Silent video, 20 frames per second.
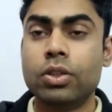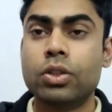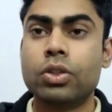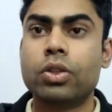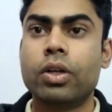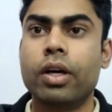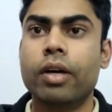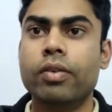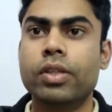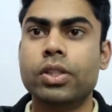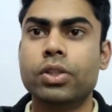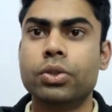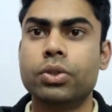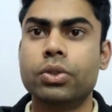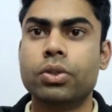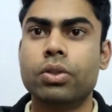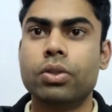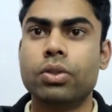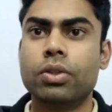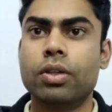So I will switch
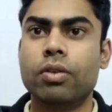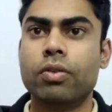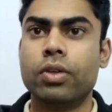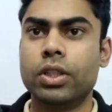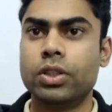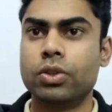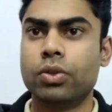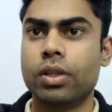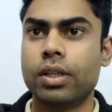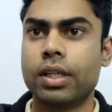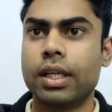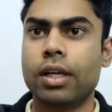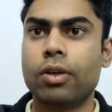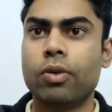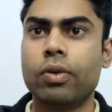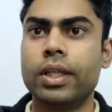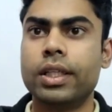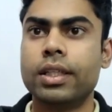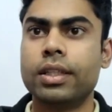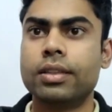on to the virtual
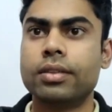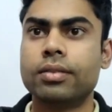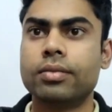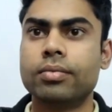calculator,